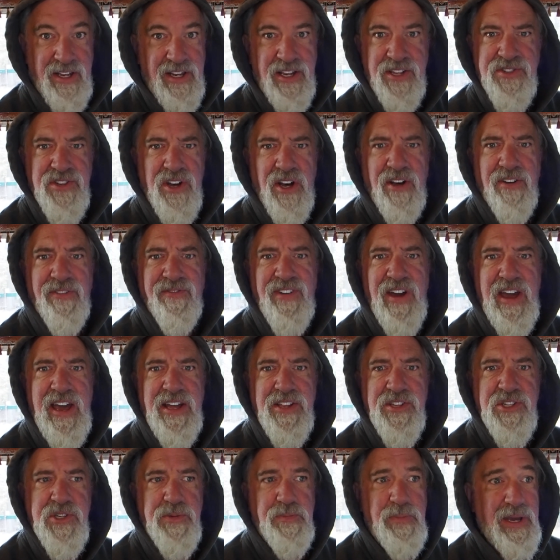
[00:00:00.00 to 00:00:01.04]
it's all fan
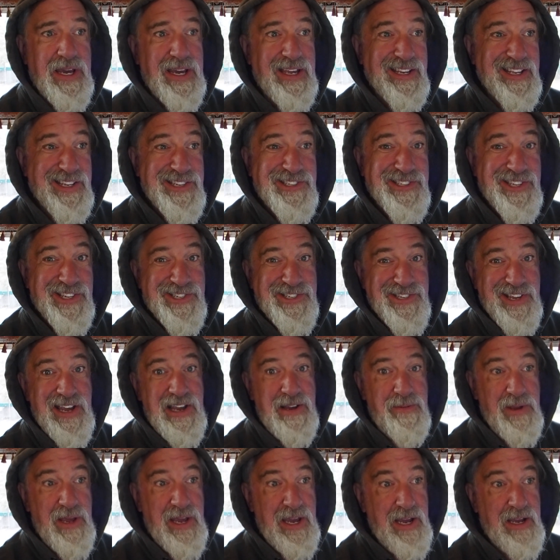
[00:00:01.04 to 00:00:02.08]
speed. It's the
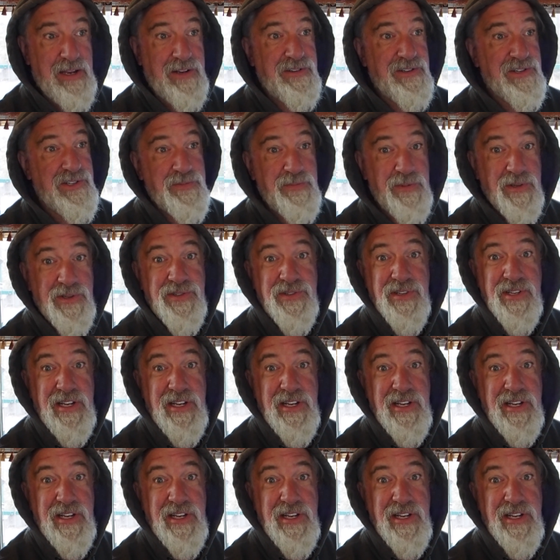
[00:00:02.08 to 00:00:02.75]
same heat, just depends on